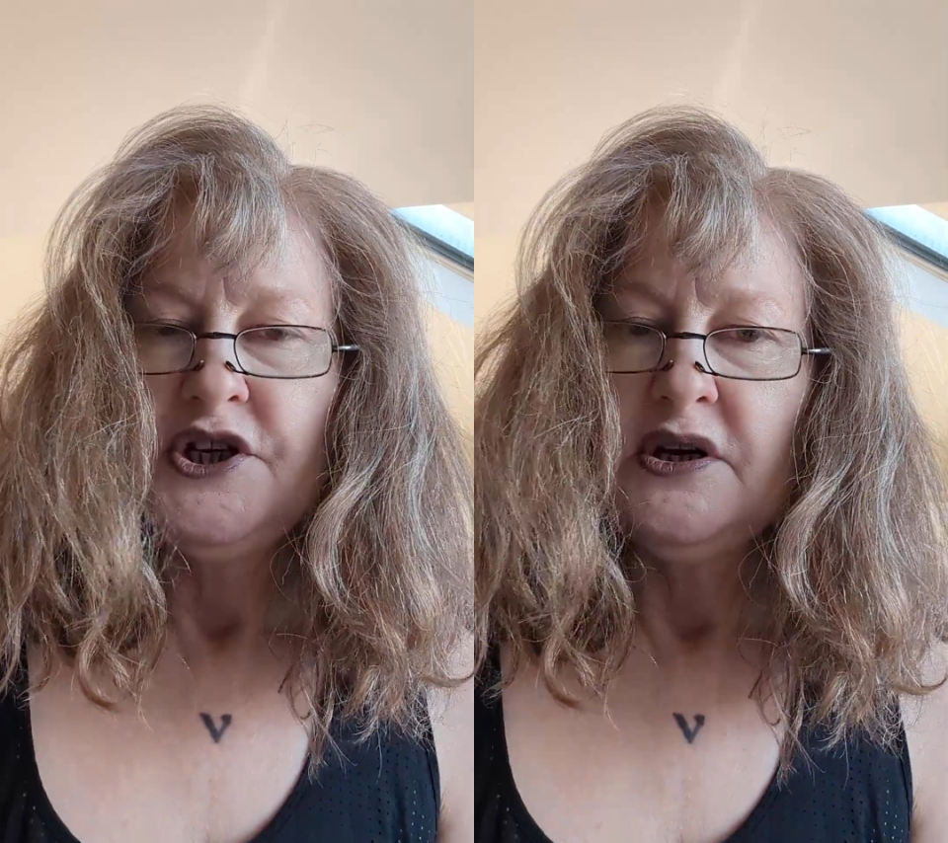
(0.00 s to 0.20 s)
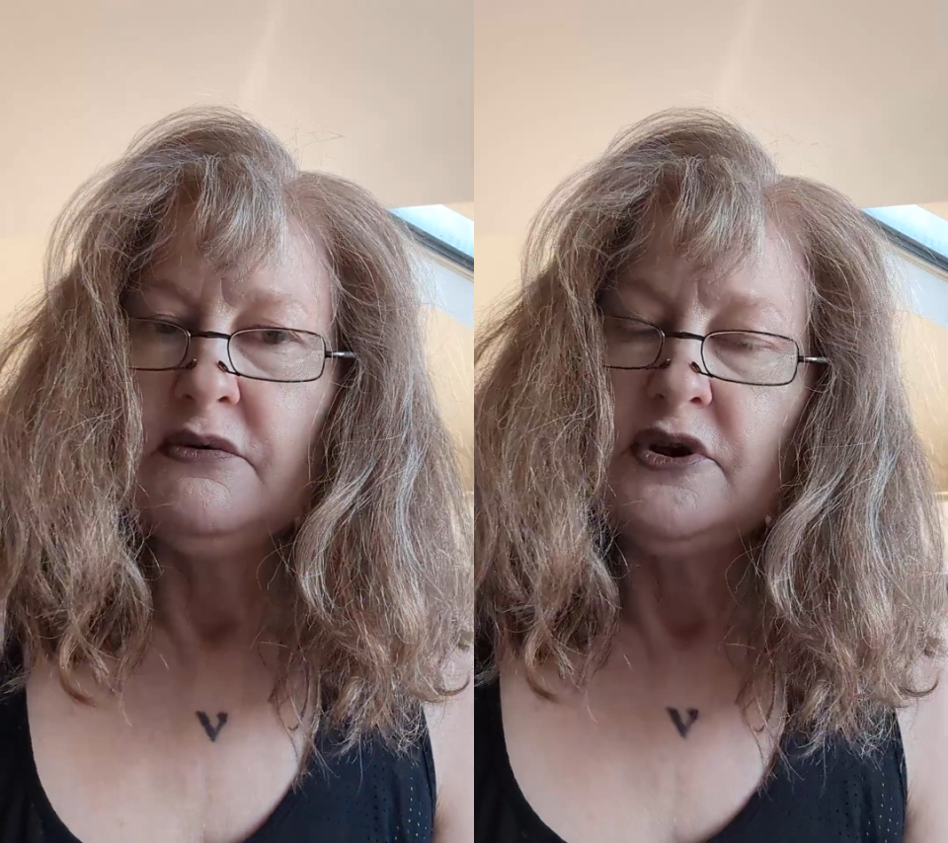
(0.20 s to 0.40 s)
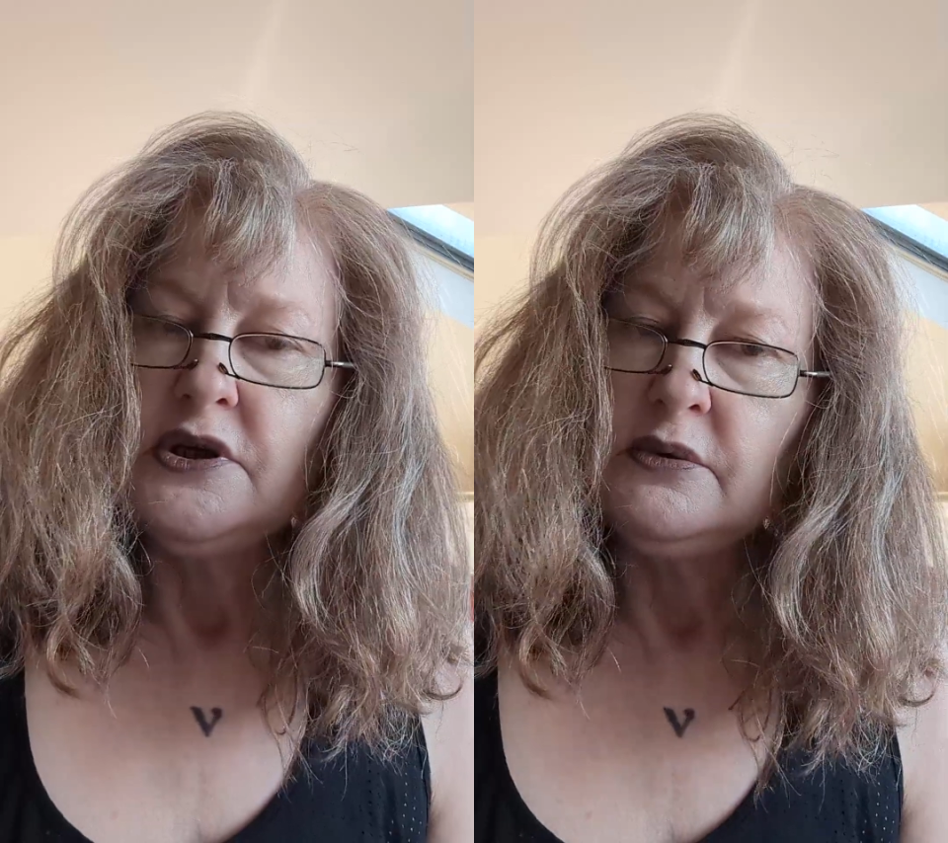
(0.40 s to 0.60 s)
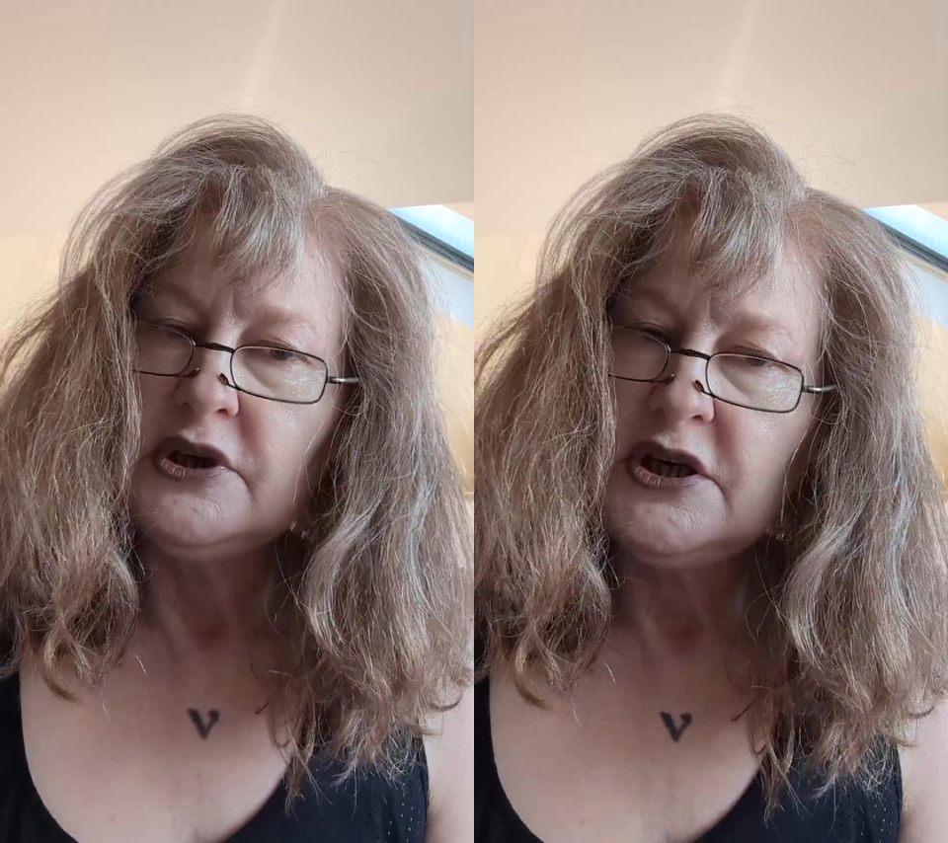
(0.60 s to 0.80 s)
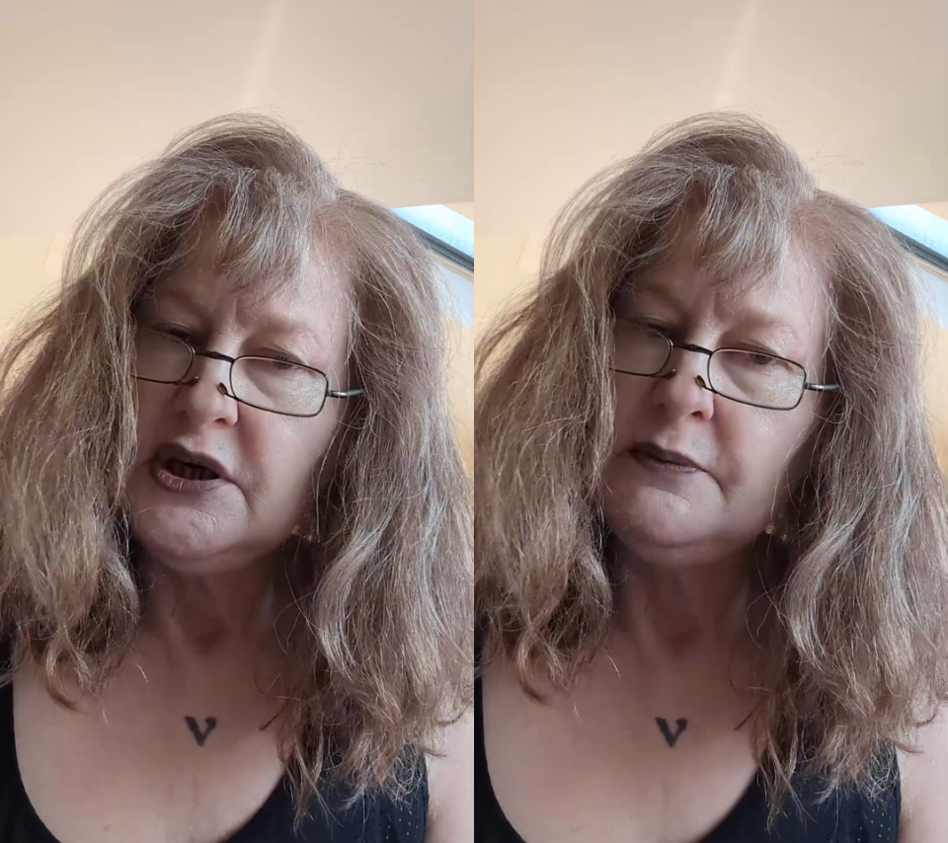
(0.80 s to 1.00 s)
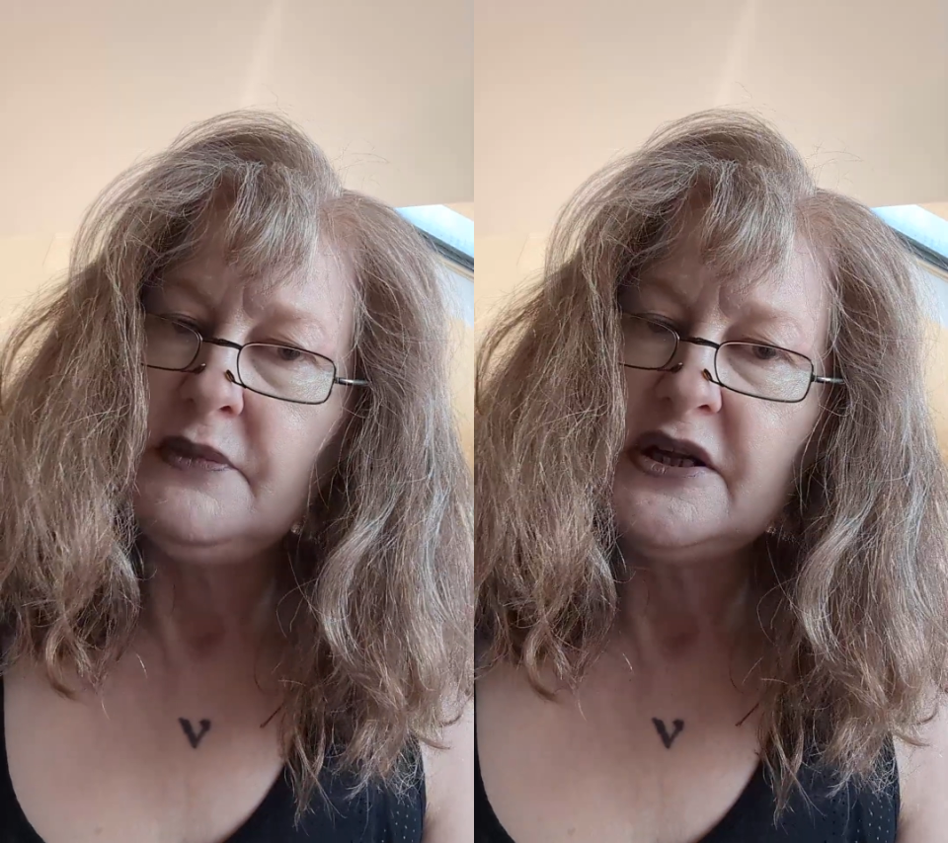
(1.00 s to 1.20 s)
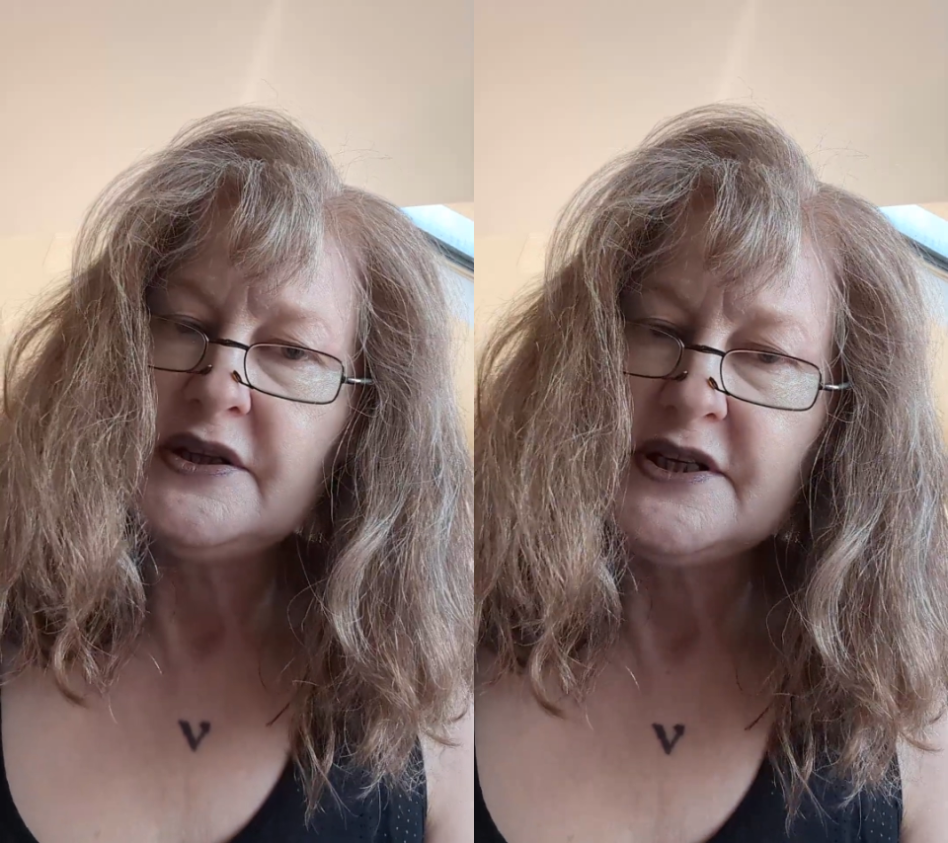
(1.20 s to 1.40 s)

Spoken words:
Down will come